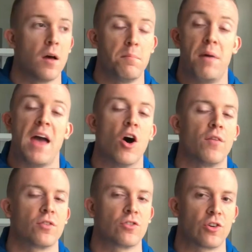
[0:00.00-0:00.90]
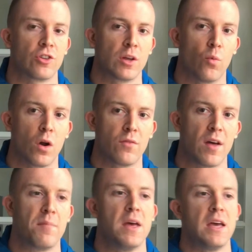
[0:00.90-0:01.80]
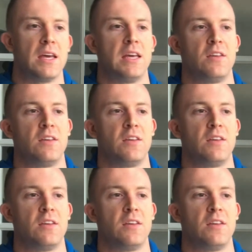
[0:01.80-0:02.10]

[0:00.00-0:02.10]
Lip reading: Payoffs are certainly one of them. He